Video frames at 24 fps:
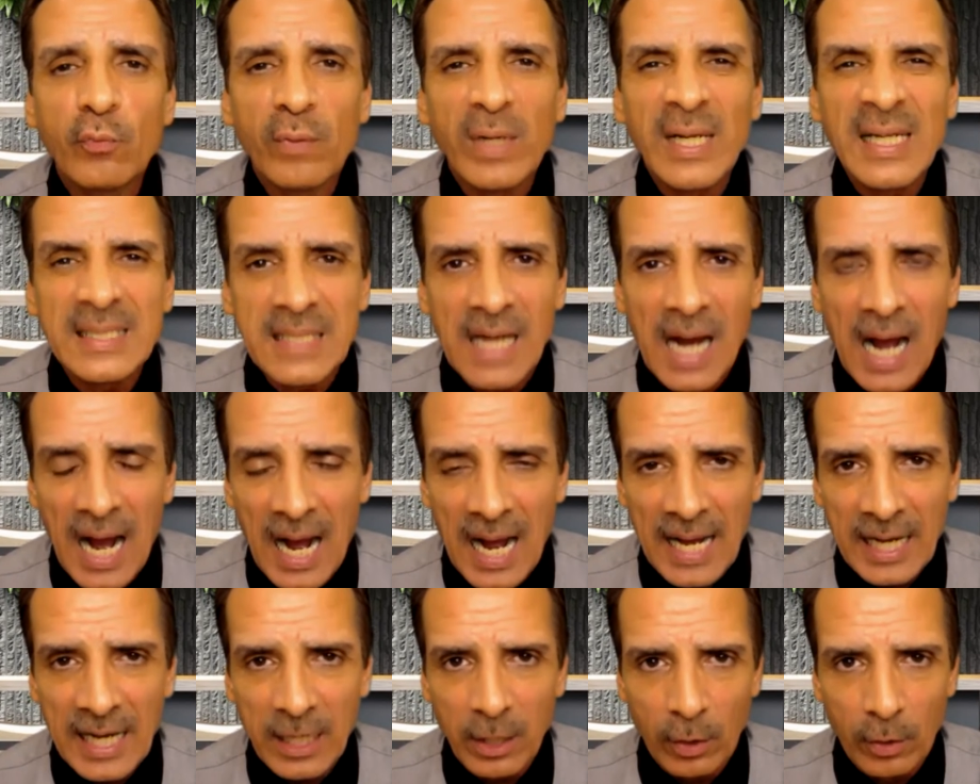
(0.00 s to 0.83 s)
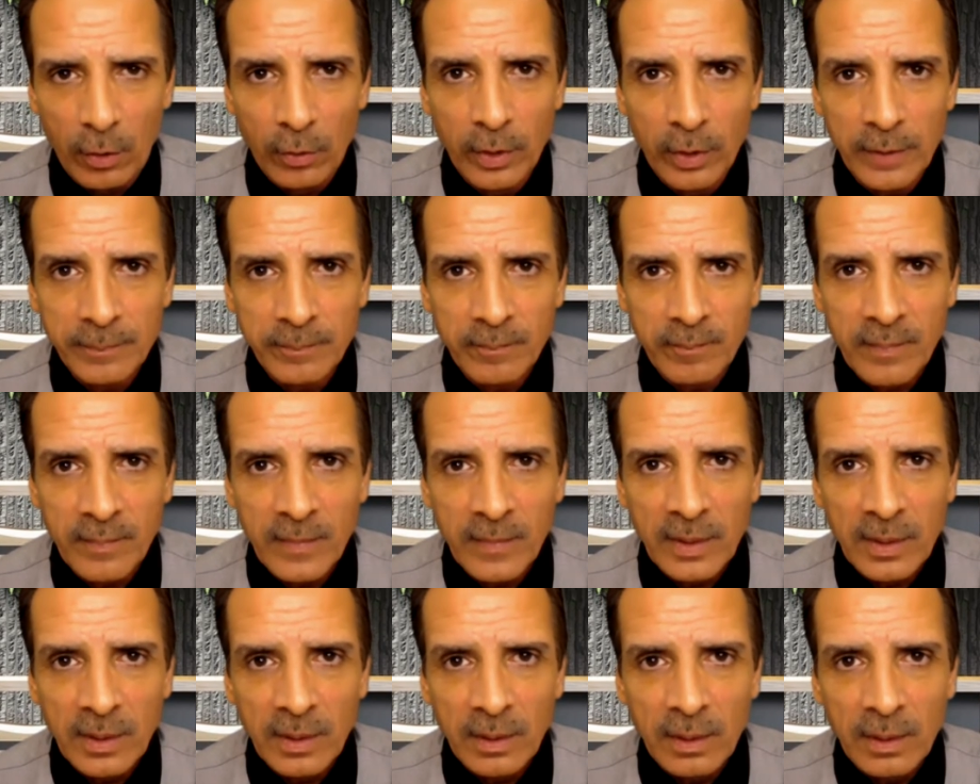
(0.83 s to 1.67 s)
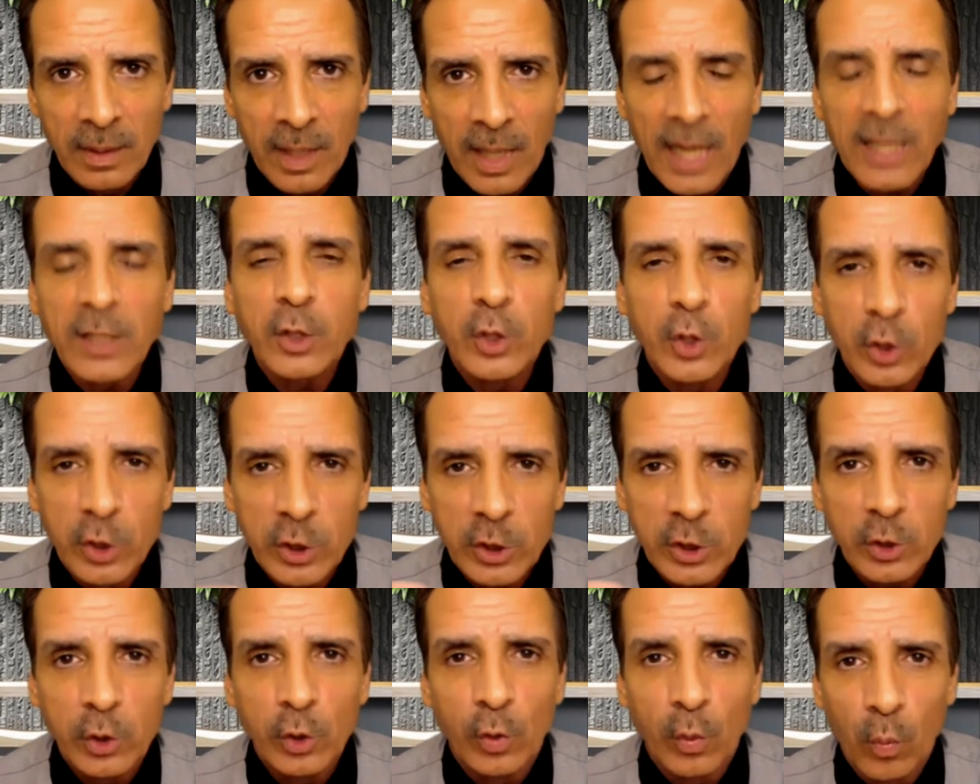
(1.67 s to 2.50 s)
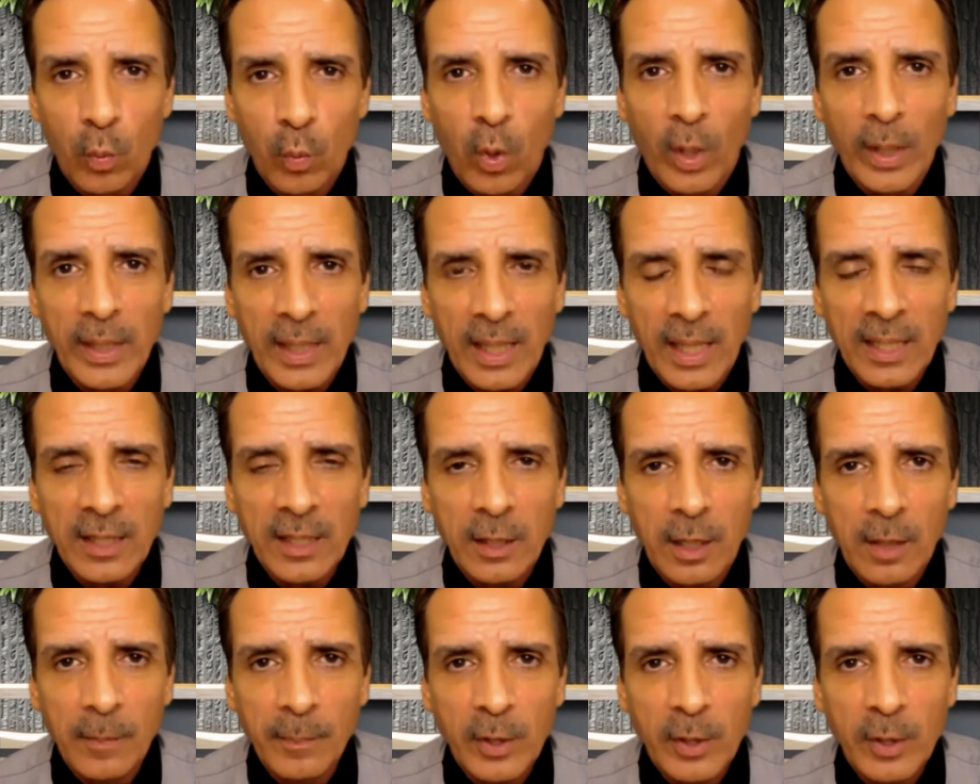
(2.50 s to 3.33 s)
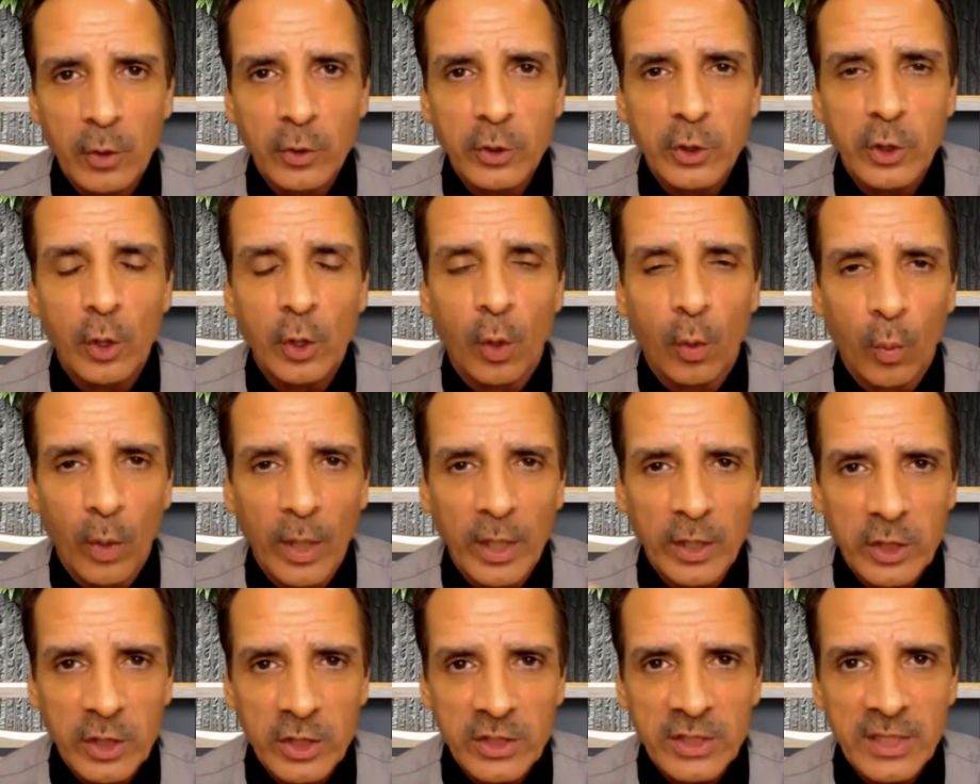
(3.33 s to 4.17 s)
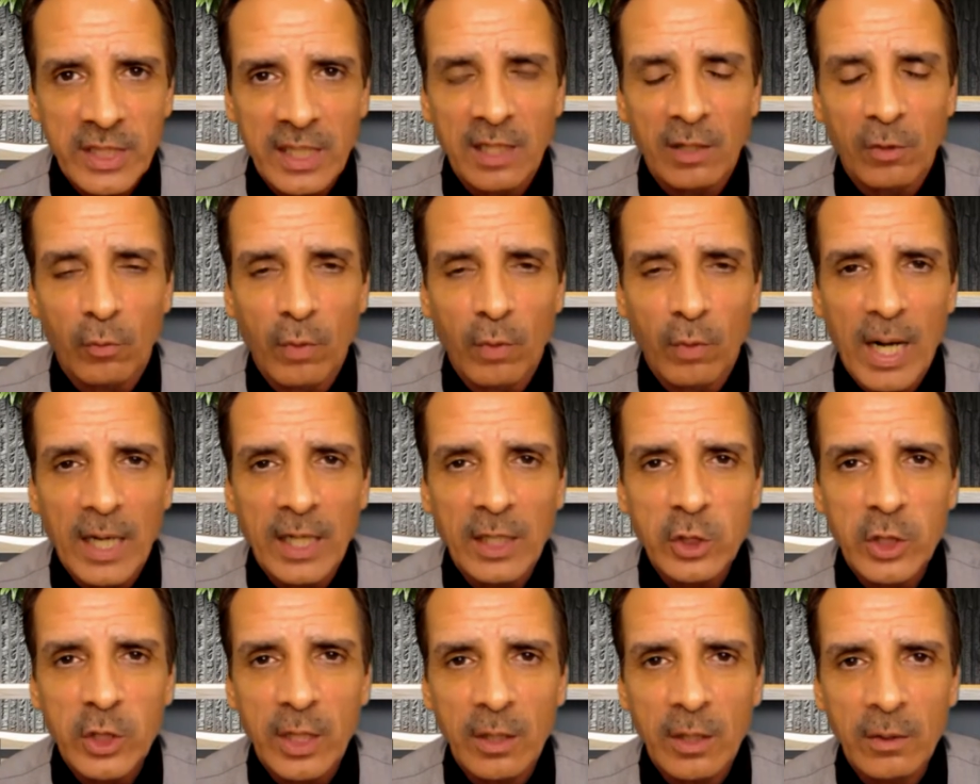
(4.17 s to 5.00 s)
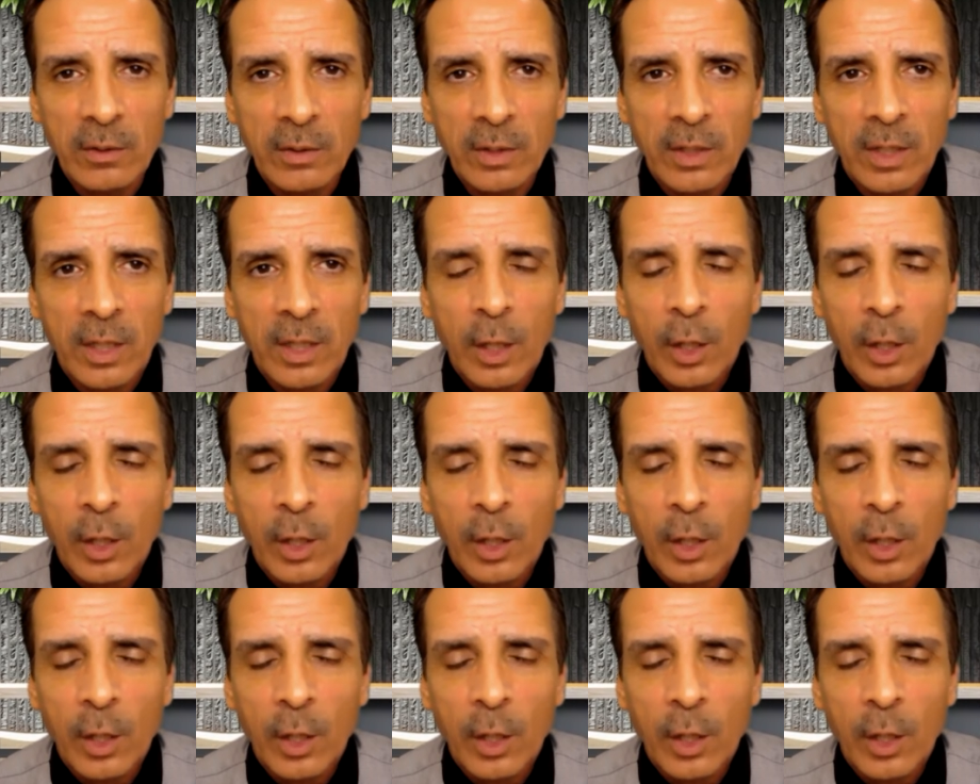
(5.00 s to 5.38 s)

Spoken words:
retired and you still want income because you don't want to just sit in a rocking chair.